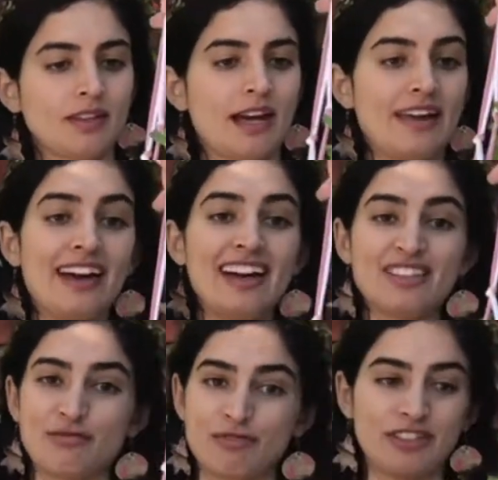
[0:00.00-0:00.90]
And that
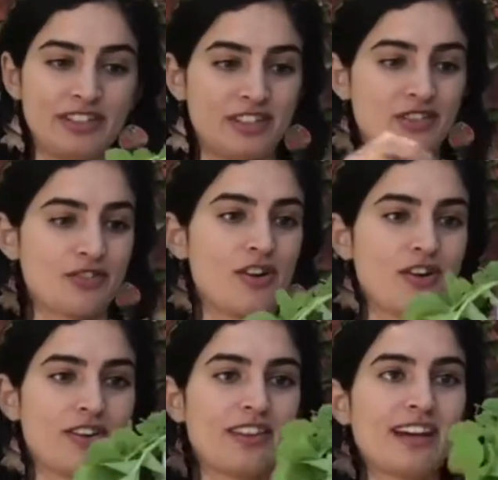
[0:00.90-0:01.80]
is really
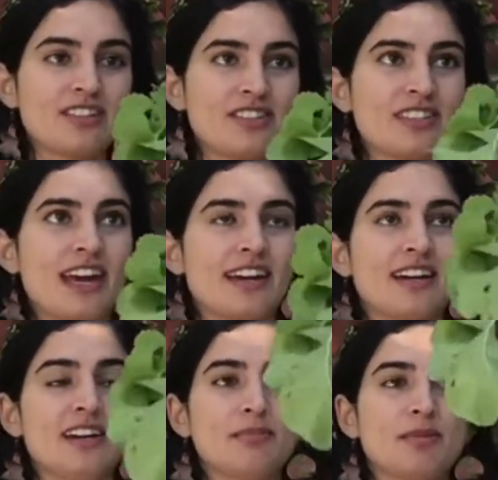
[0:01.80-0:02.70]
strong. That can just hang
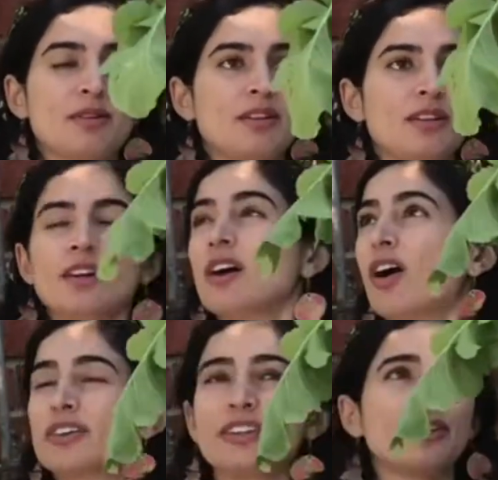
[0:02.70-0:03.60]
up
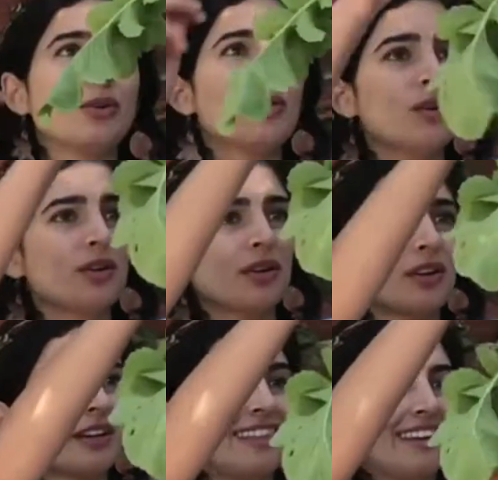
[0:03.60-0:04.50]
on a little hook
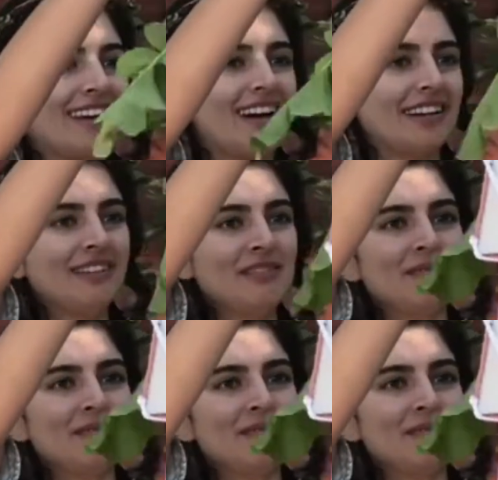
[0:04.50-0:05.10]
in the garden